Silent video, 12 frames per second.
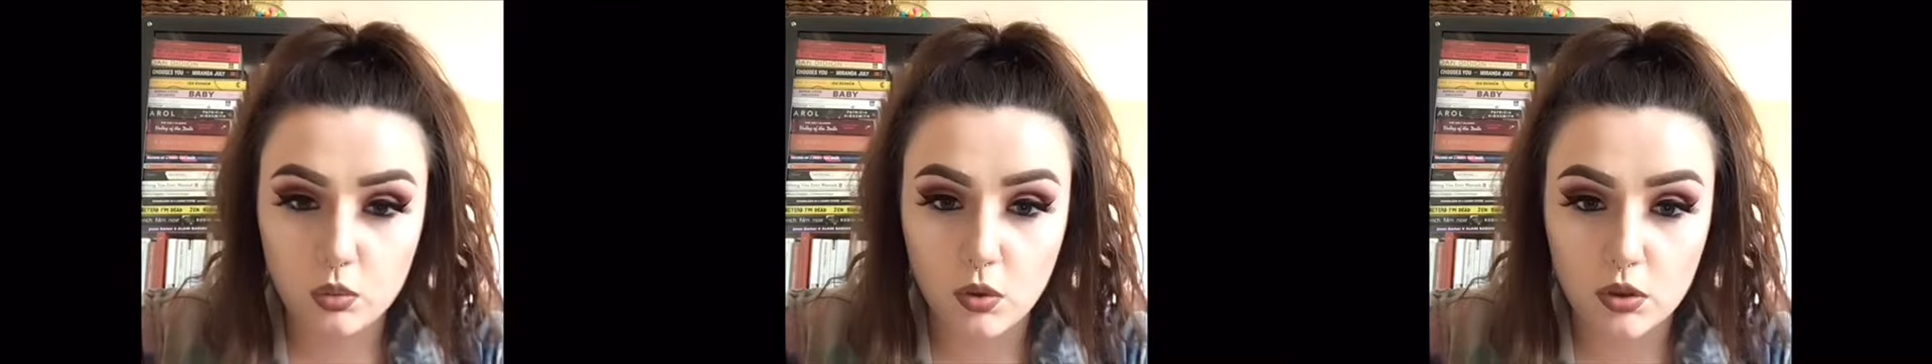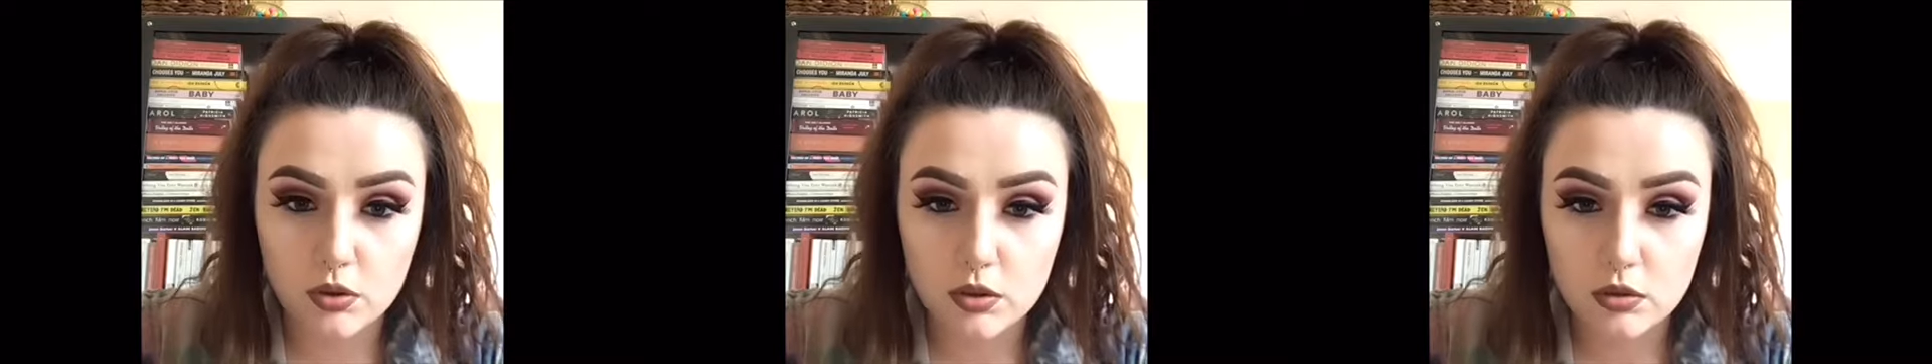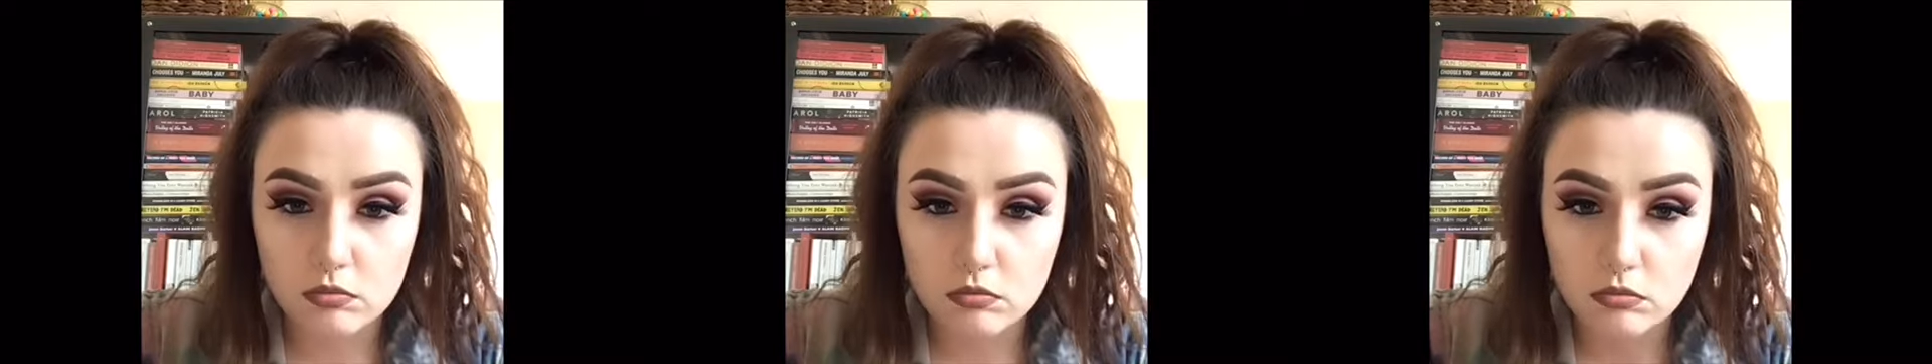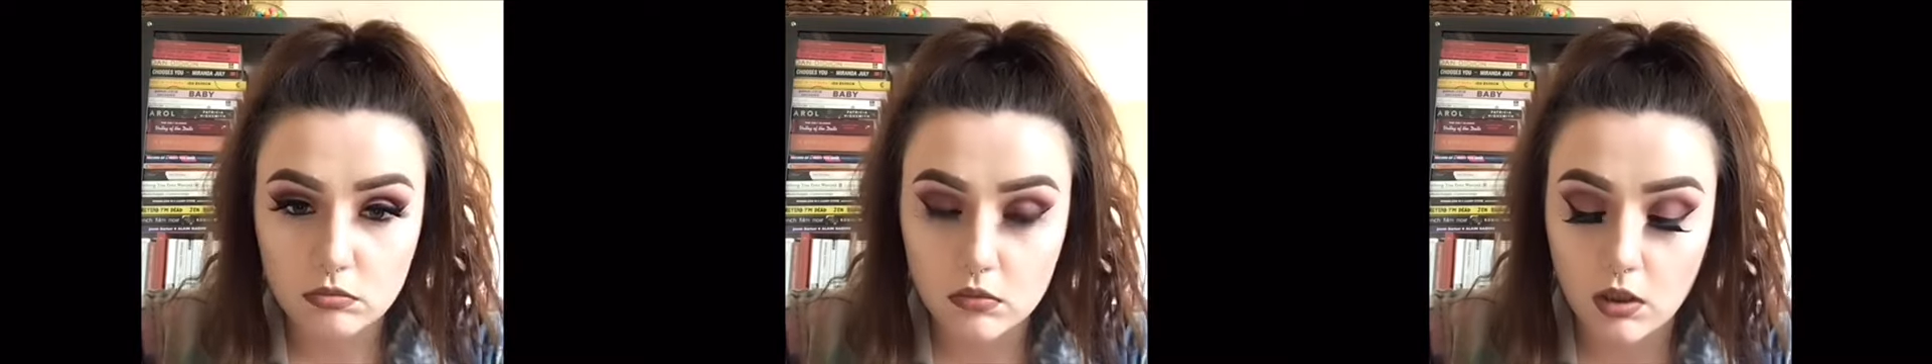was,
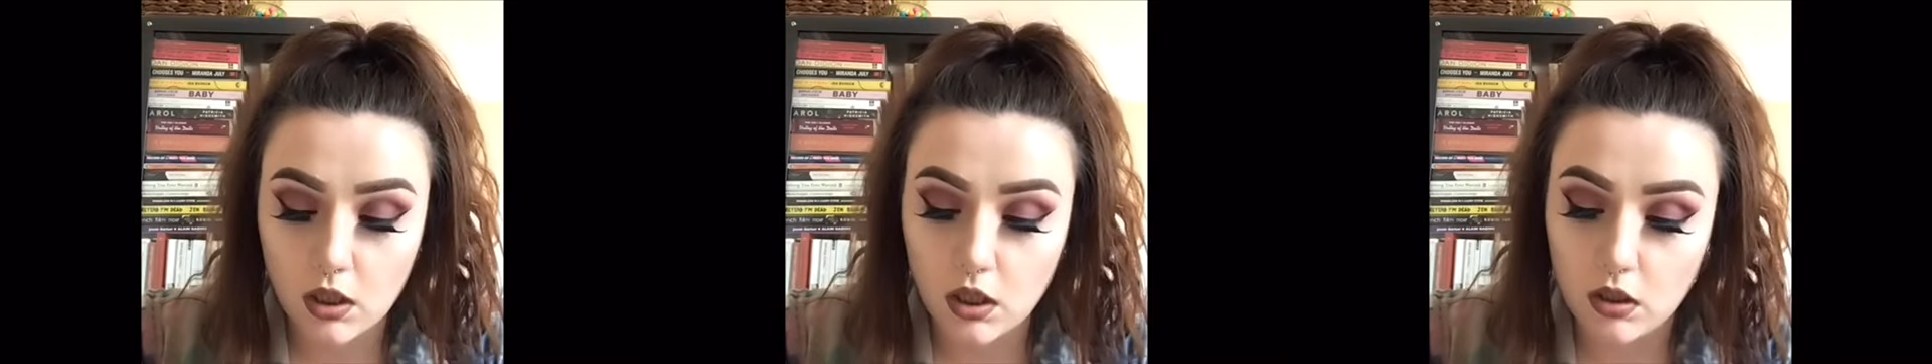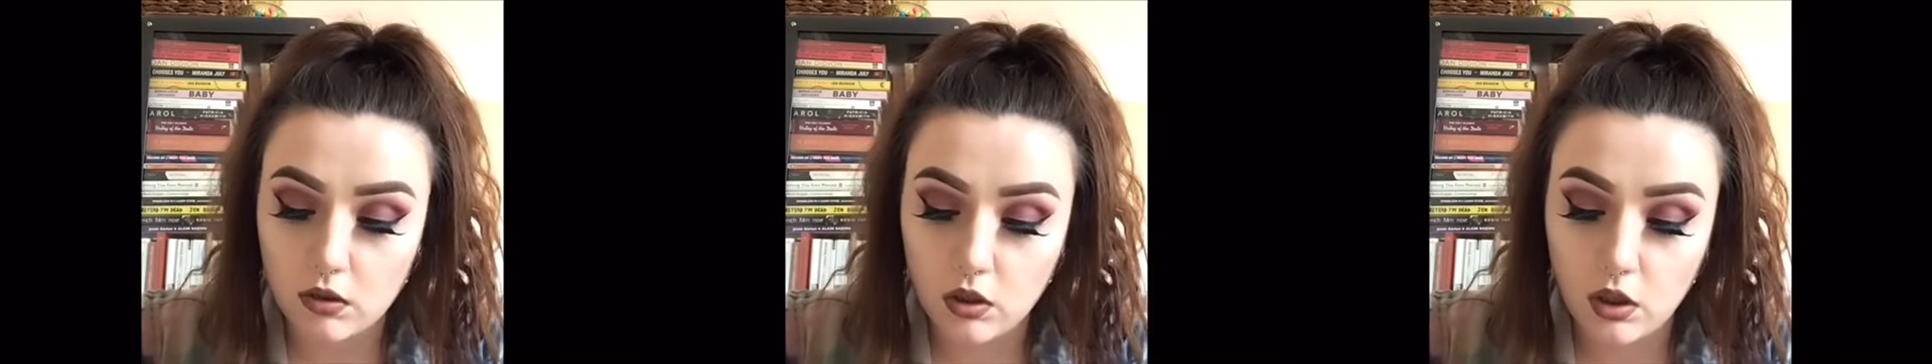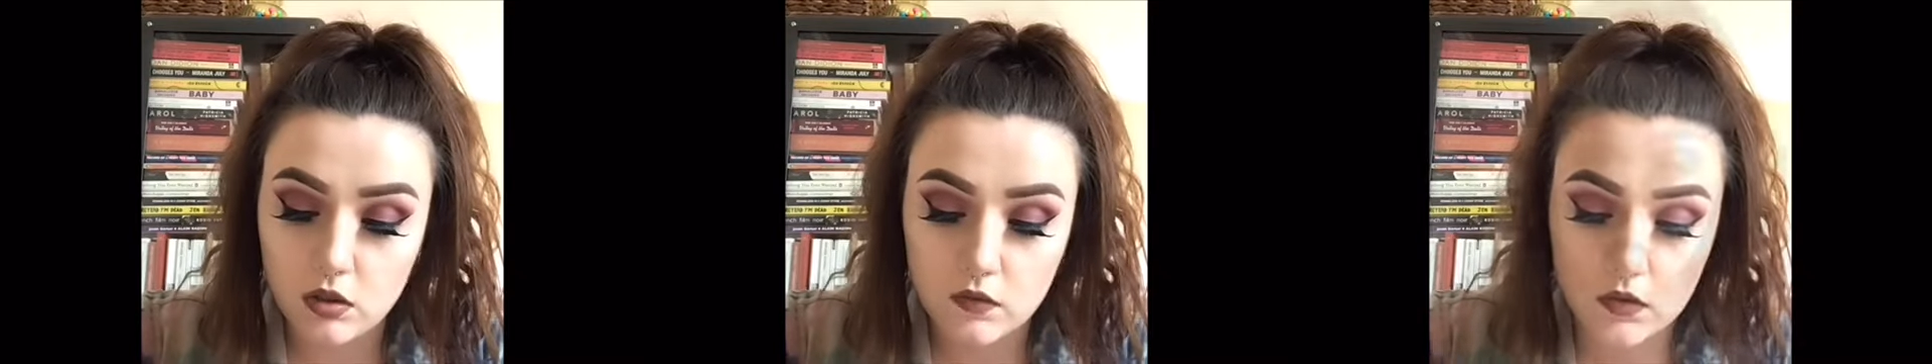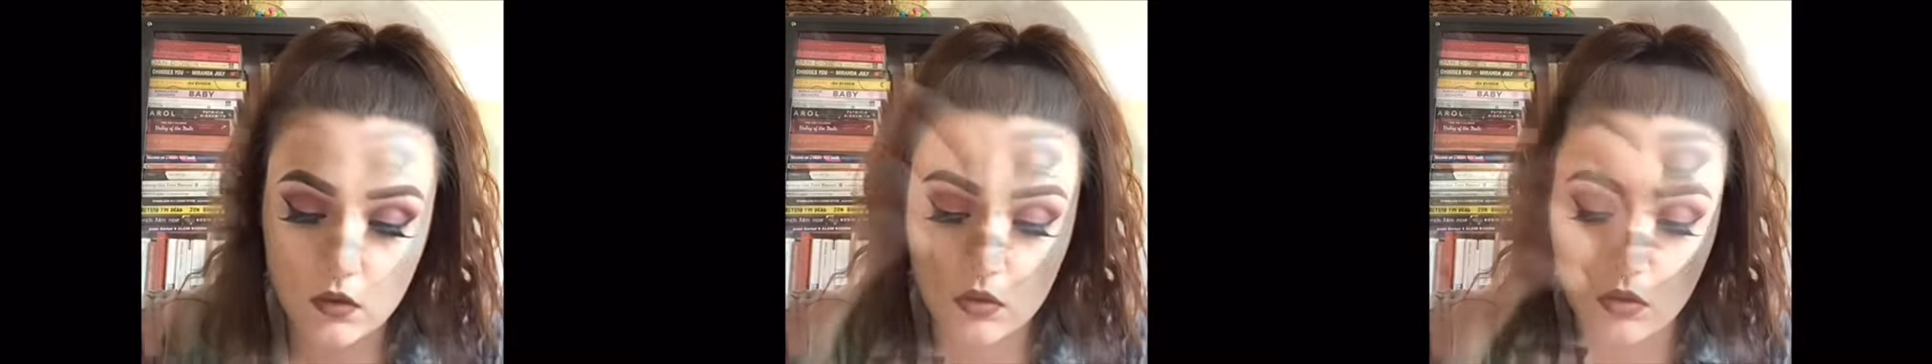the code of
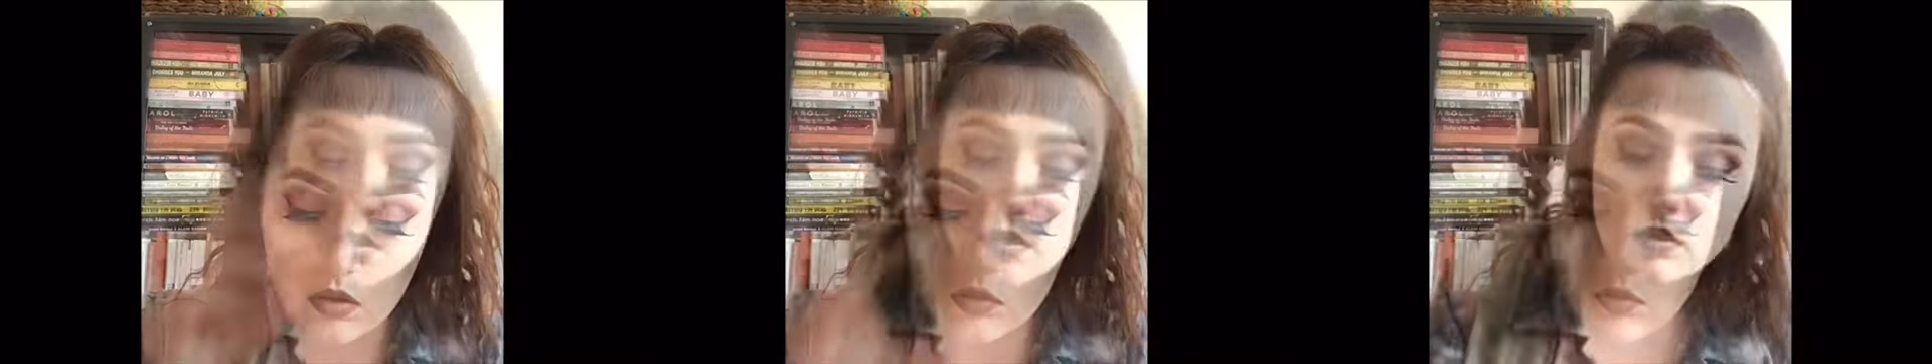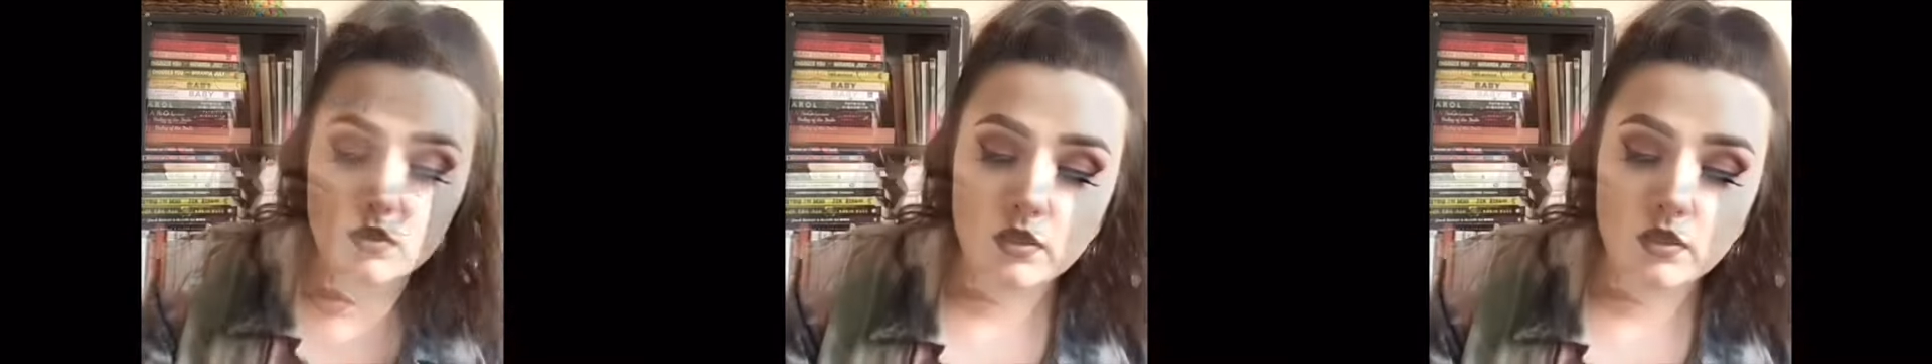social conduct.